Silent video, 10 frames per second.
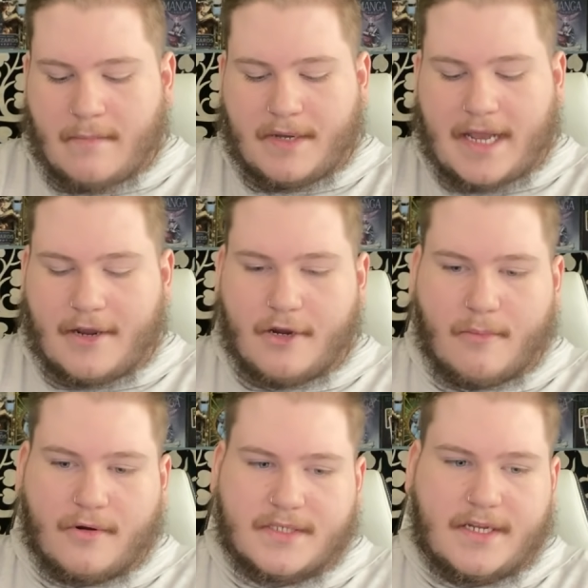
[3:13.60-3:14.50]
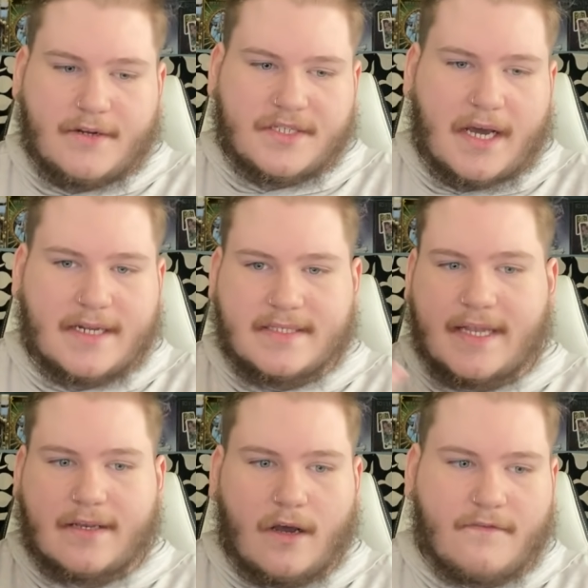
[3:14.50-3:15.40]
But now your person here is kind of
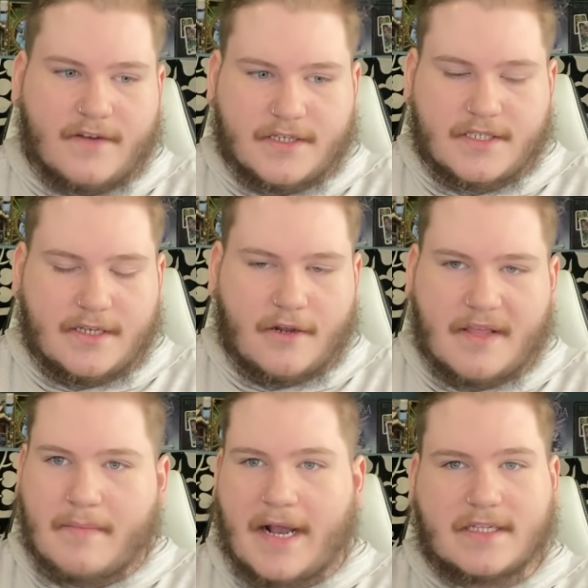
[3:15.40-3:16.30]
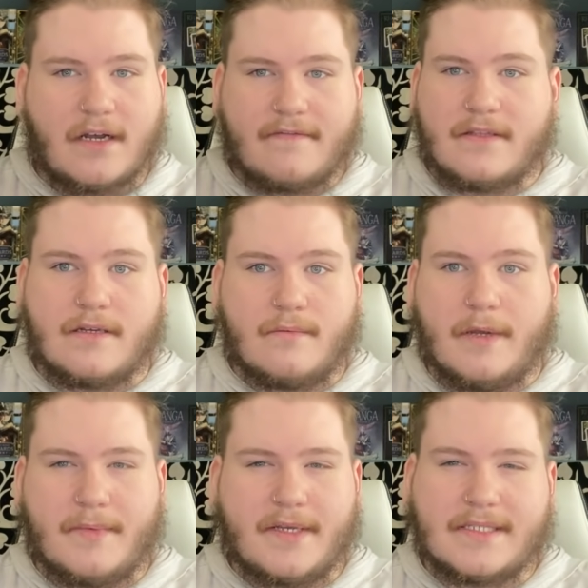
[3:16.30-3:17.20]
standoffish. You know, they backed off a little
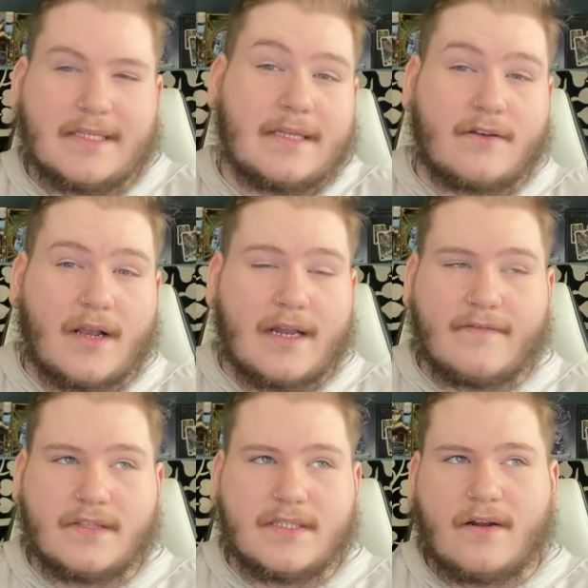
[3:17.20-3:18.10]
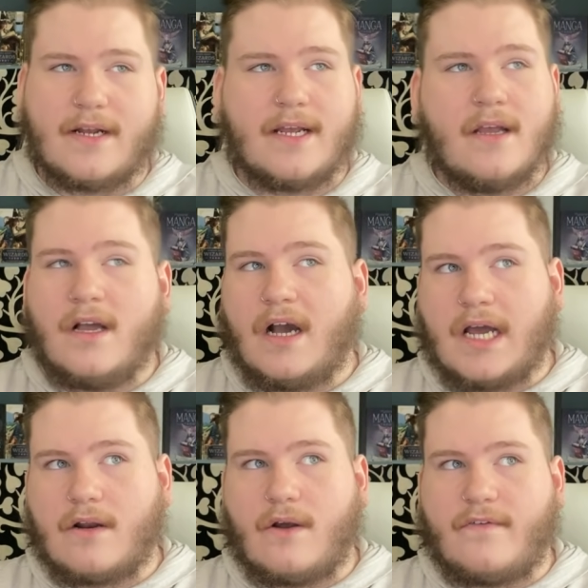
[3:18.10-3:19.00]
bit because they think they're kind of considering,
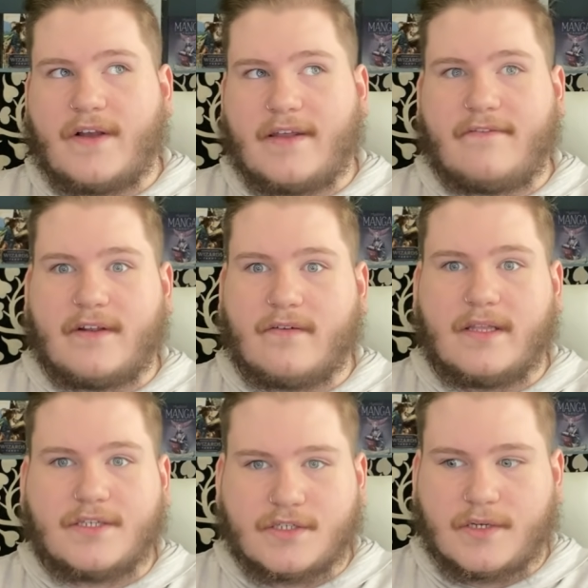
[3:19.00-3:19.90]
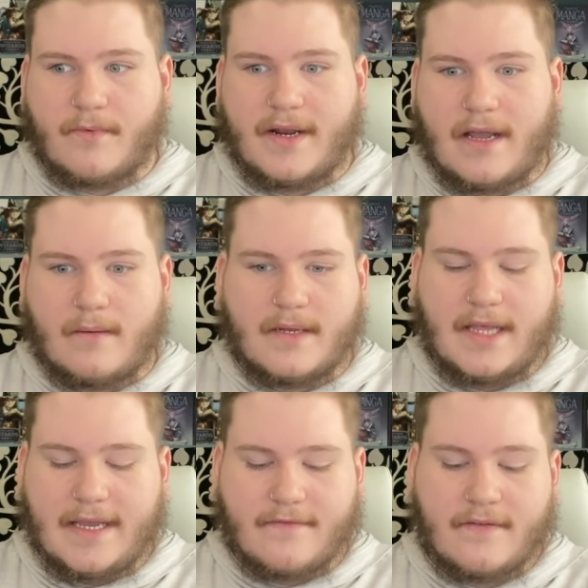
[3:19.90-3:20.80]
I don't know if I could fit a relationship right now in my
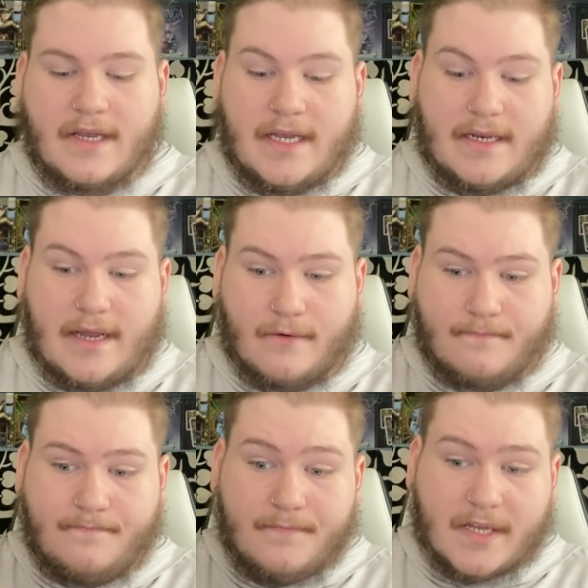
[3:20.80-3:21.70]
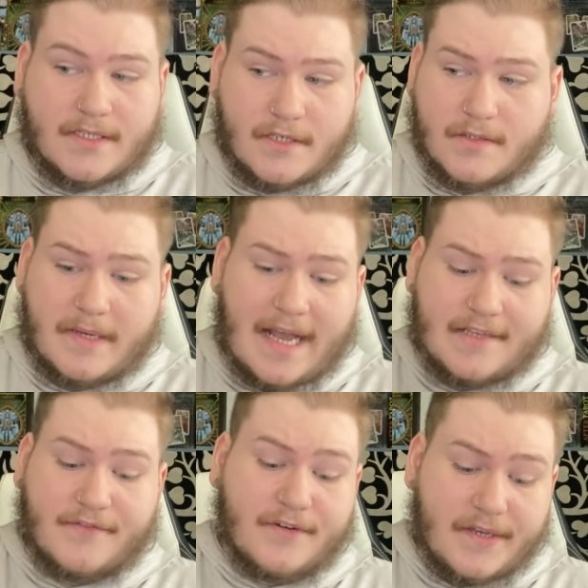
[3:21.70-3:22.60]
life. Now, excuse me,
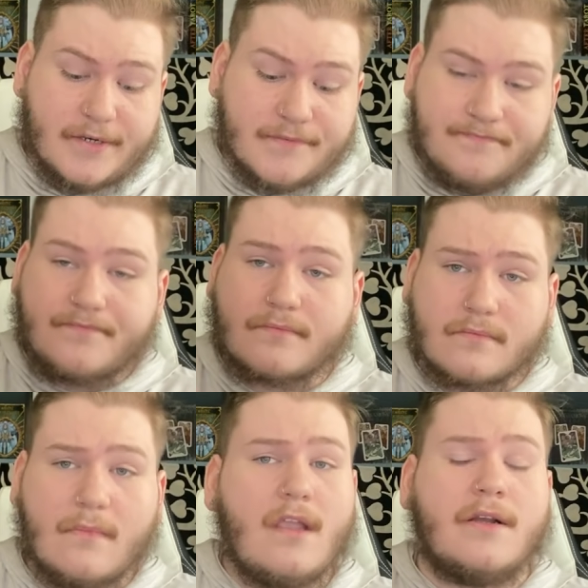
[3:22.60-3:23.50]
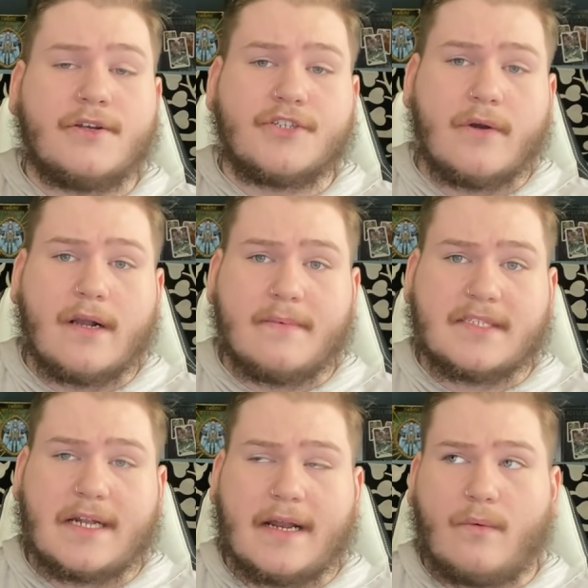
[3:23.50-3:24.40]
as for you, you're showing up as
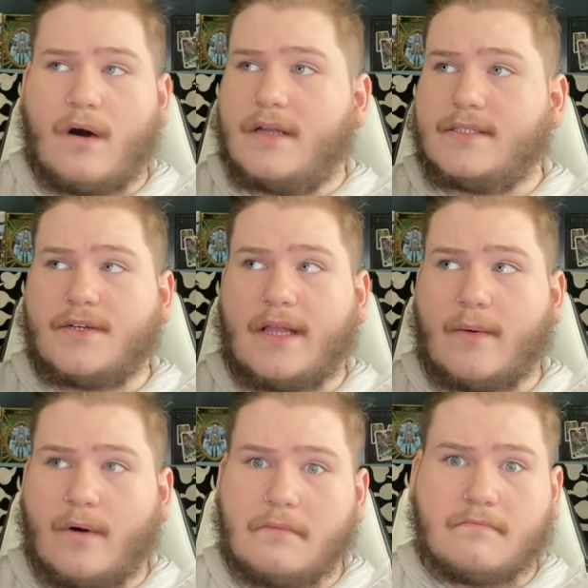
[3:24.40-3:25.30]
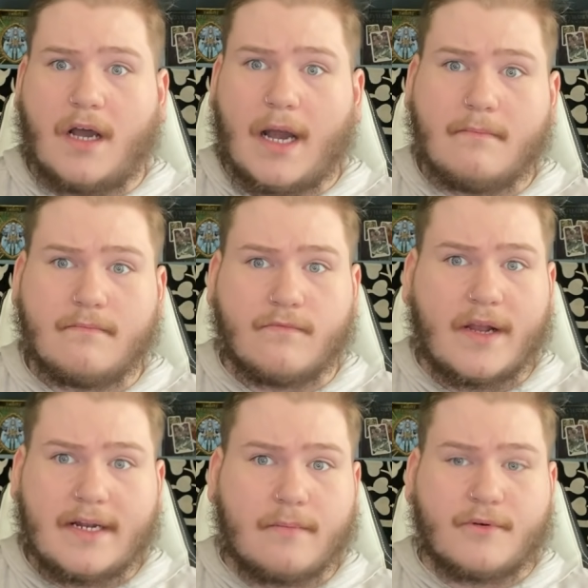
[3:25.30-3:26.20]
the Knight of Wands. You're like, well, I'm
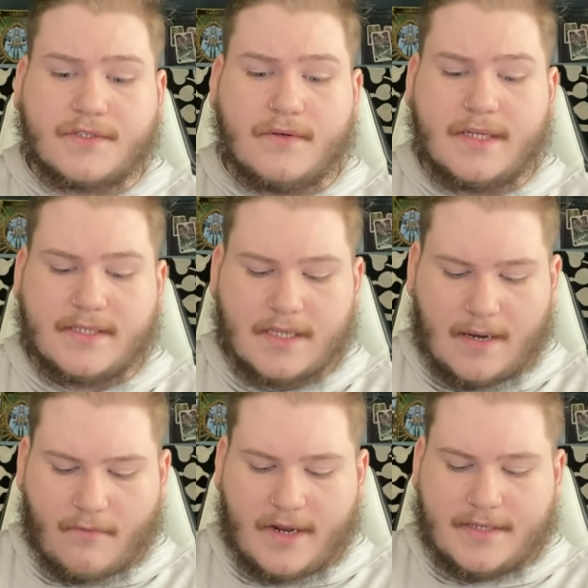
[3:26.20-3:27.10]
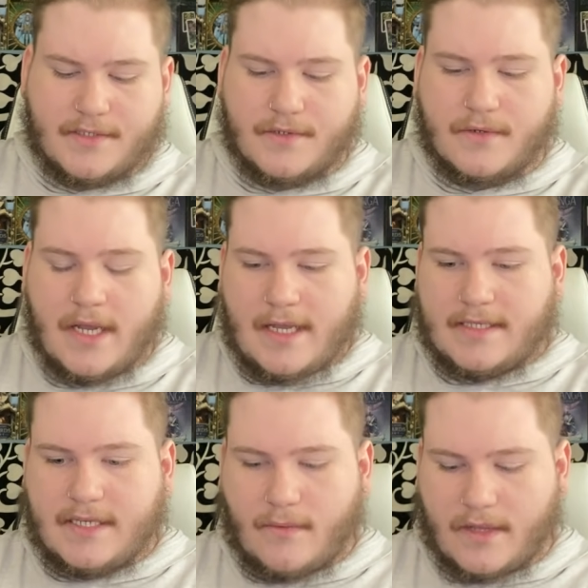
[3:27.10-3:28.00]
ready to pursue this. I'm ready to
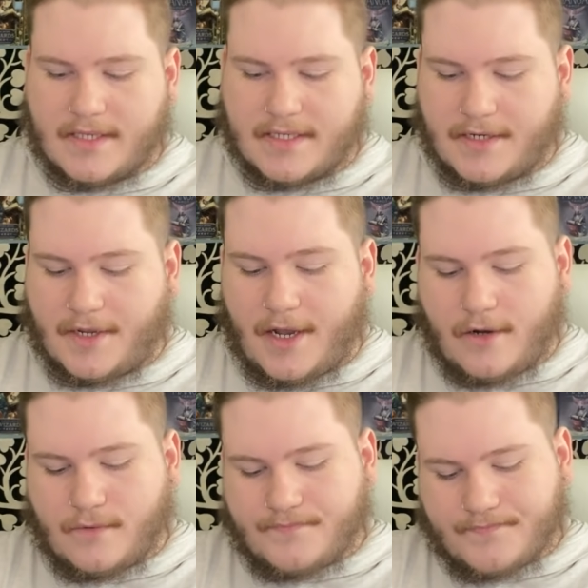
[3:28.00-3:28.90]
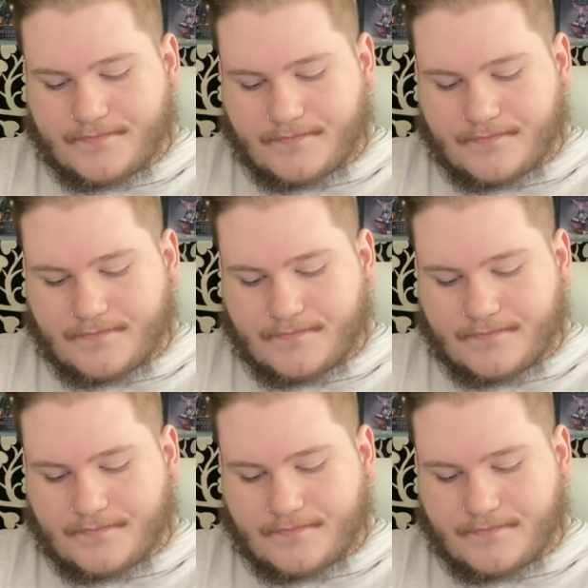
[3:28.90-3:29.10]
see where this can go.